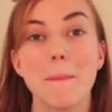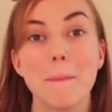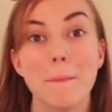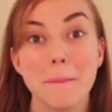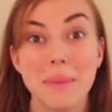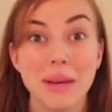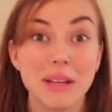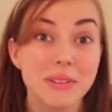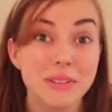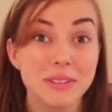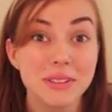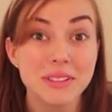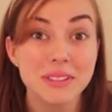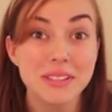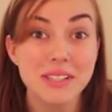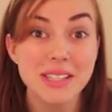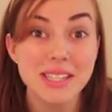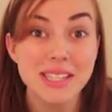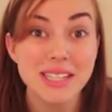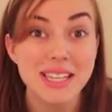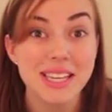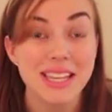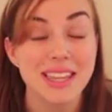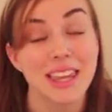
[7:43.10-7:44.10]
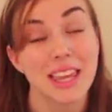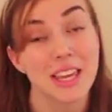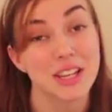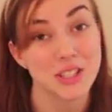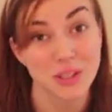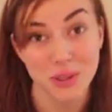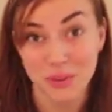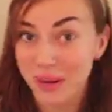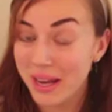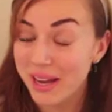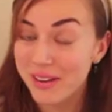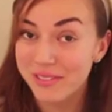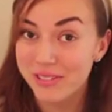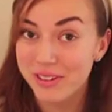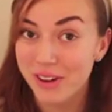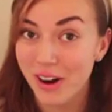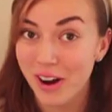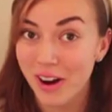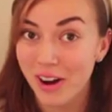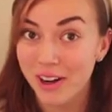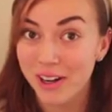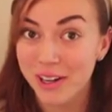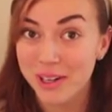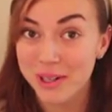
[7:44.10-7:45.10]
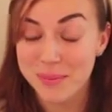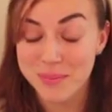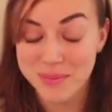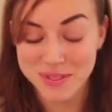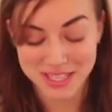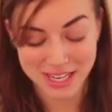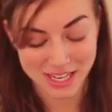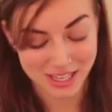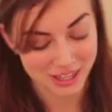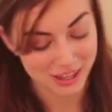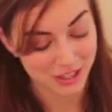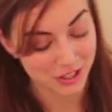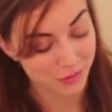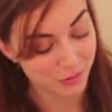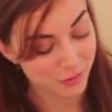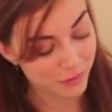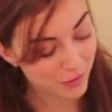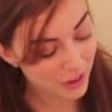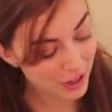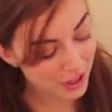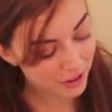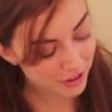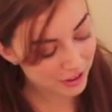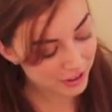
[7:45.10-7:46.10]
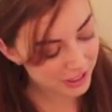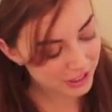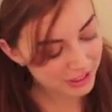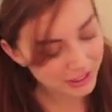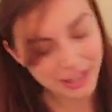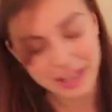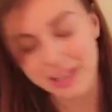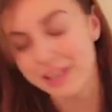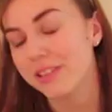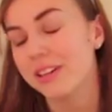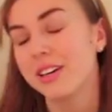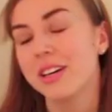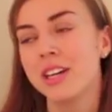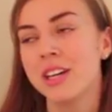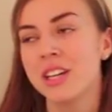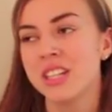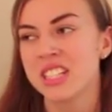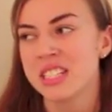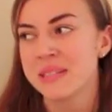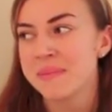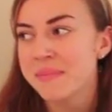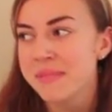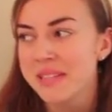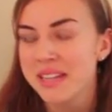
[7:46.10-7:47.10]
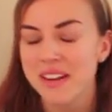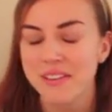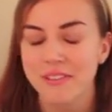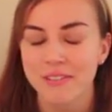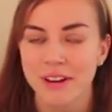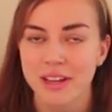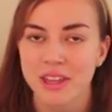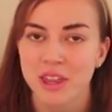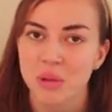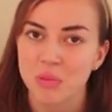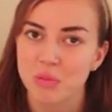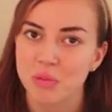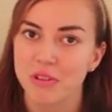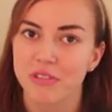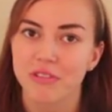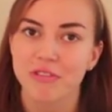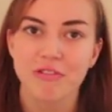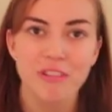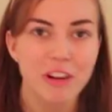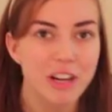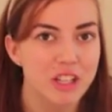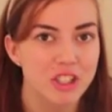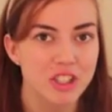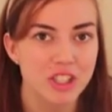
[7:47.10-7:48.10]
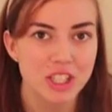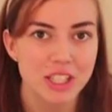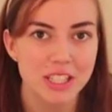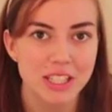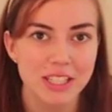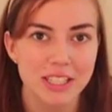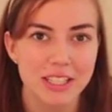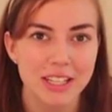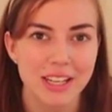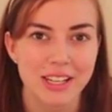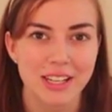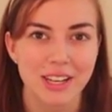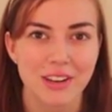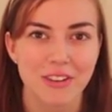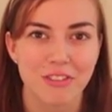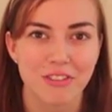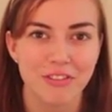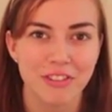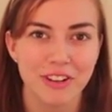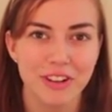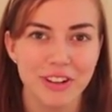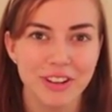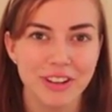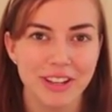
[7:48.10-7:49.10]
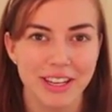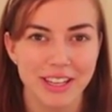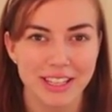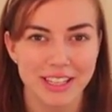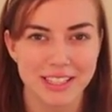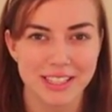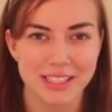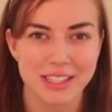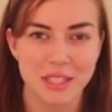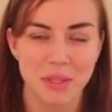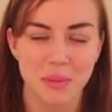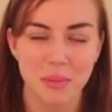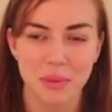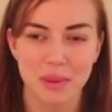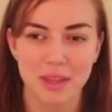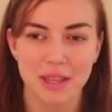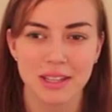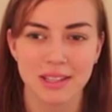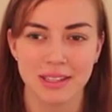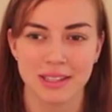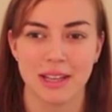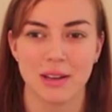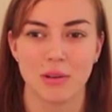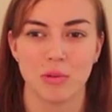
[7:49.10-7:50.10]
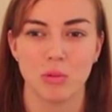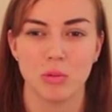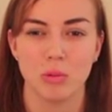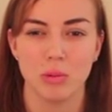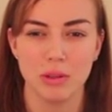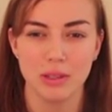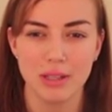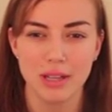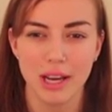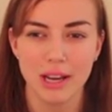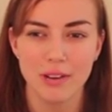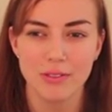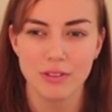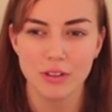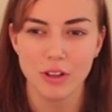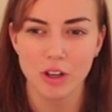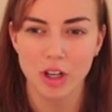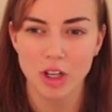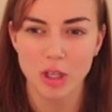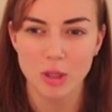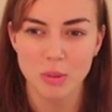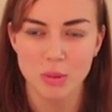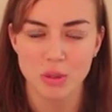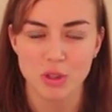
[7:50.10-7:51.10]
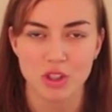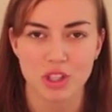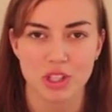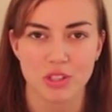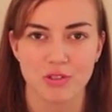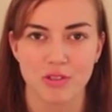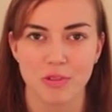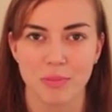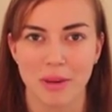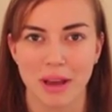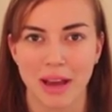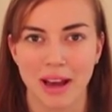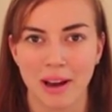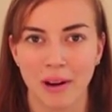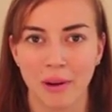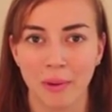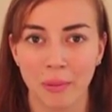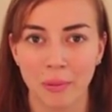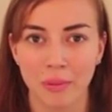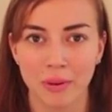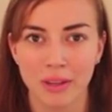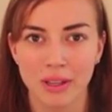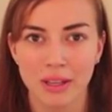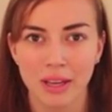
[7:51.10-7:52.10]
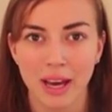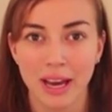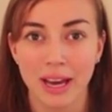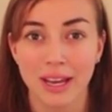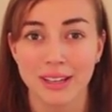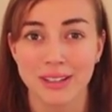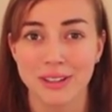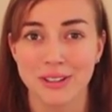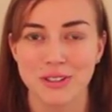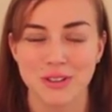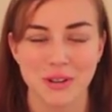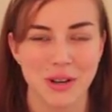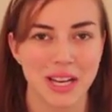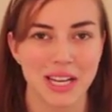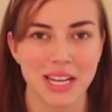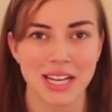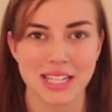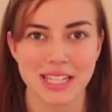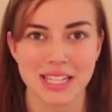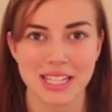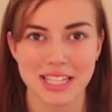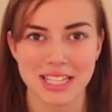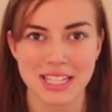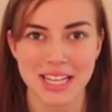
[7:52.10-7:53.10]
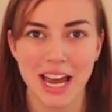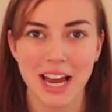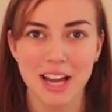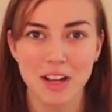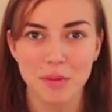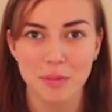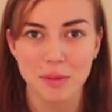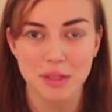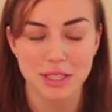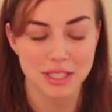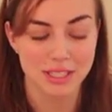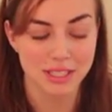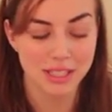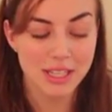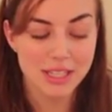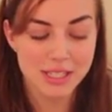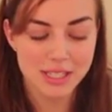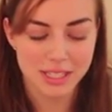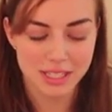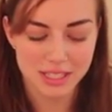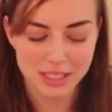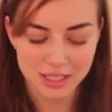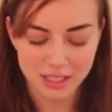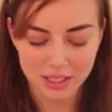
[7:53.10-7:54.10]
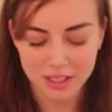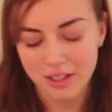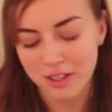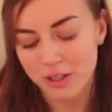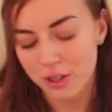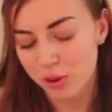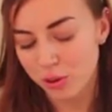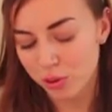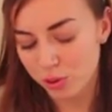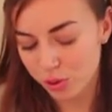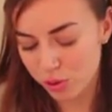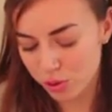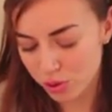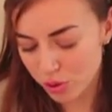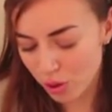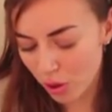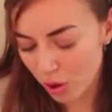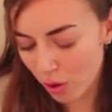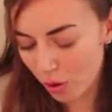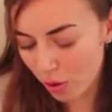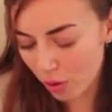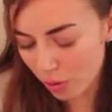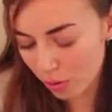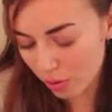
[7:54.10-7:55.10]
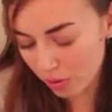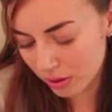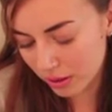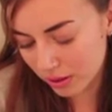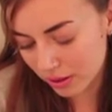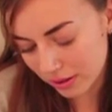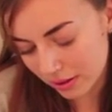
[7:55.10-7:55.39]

pickles. They don't have carbs and they're very to me, I find them refreshing, and I feel like it's something that would have carbs just from how I enjoy it as a snack, but it doesn't. So